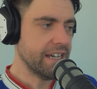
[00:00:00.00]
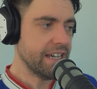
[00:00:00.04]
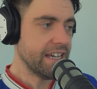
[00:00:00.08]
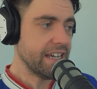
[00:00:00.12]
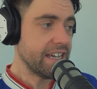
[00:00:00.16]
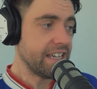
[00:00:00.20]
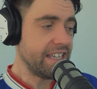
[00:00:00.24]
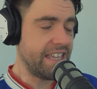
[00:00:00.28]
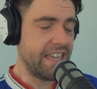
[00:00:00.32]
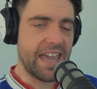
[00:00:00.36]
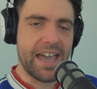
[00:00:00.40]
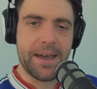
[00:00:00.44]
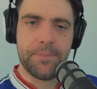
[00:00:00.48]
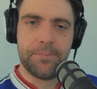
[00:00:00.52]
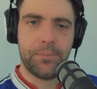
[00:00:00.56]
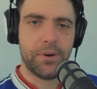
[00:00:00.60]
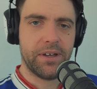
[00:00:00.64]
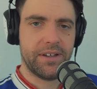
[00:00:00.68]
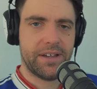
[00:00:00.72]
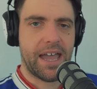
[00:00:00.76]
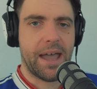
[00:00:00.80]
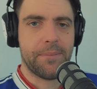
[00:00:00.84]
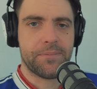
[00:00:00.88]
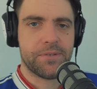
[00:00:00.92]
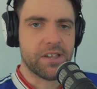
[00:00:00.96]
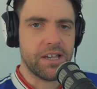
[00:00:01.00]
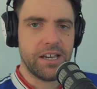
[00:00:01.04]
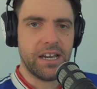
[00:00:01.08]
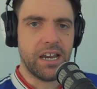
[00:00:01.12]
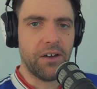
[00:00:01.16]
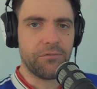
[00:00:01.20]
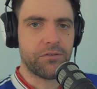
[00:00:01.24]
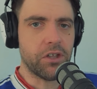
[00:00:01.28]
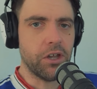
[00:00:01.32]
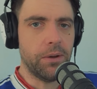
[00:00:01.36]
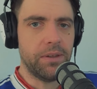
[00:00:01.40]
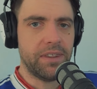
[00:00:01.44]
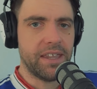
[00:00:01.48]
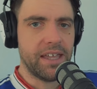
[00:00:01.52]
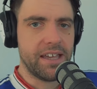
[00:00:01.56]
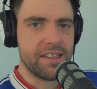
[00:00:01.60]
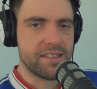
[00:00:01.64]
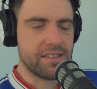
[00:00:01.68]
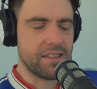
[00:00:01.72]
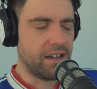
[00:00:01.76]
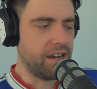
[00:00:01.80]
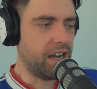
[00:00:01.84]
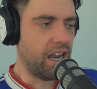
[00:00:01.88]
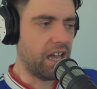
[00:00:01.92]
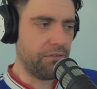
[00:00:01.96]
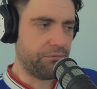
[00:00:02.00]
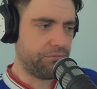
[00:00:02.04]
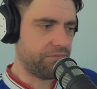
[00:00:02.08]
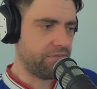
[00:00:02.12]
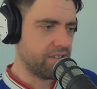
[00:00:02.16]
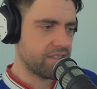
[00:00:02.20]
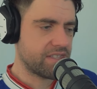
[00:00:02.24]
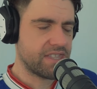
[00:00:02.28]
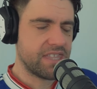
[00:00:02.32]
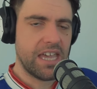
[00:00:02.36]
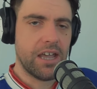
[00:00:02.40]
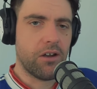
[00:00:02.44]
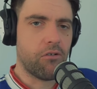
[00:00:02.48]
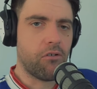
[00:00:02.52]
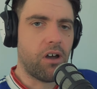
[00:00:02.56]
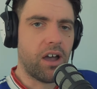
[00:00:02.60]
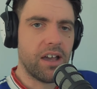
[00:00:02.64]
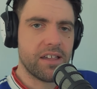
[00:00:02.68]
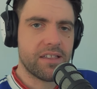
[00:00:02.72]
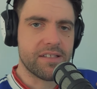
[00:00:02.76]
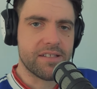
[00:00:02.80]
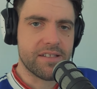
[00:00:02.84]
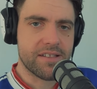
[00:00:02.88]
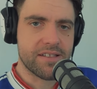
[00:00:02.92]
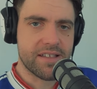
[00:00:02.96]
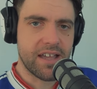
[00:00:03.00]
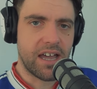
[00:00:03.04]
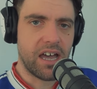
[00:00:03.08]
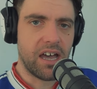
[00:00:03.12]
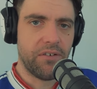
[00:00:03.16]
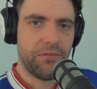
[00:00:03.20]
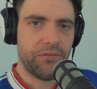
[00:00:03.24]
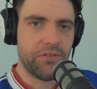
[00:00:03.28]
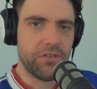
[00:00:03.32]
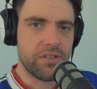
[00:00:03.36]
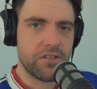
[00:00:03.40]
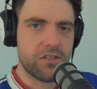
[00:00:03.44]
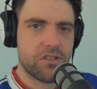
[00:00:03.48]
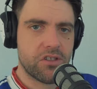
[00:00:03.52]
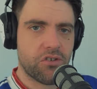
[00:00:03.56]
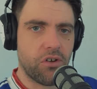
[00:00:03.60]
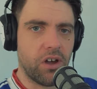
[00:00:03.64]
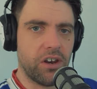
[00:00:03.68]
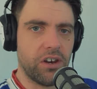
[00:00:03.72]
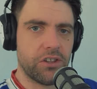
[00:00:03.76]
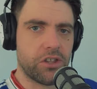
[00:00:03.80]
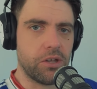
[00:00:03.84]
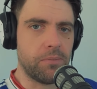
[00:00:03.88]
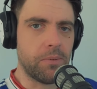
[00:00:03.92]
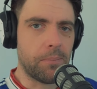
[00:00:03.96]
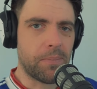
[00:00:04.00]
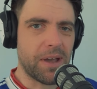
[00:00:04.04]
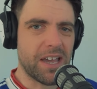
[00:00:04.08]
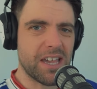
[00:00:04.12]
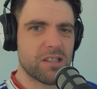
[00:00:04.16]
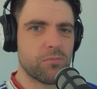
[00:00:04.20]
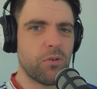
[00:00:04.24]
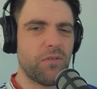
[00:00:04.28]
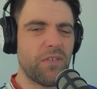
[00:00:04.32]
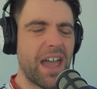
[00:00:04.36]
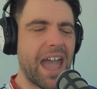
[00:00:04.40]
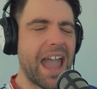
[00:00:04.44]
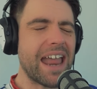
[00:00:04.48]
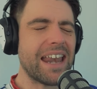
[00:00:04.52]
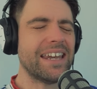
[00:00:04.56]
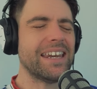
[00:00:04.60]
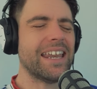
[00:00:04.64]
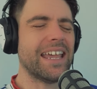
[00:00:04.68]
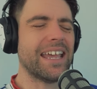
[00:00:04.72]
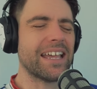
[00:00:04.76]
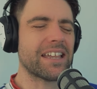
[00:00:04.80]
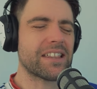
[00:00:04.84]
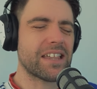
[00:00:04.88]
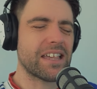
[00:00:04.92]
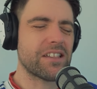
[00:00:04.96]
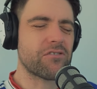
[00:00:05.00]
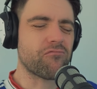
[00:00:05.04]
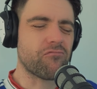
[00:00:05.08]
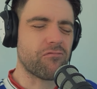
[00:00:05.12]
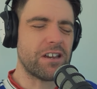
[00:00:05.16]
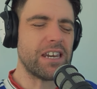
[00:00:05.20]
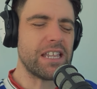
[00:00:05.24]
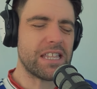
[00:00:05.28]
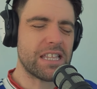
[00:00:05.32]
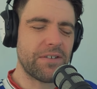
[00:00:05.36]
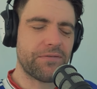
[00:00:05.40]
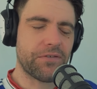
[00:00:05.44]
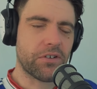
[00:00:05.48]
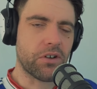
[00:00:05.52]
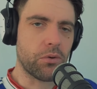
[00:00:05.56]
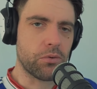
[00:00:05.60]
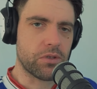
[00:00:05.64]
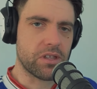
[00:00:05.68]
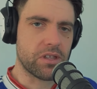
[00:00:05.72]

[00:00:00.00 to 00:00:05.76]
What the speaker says: yeah, but absolutely love doing these, and I love theorizing stuff and trying to do my best with endings. It's really difficult to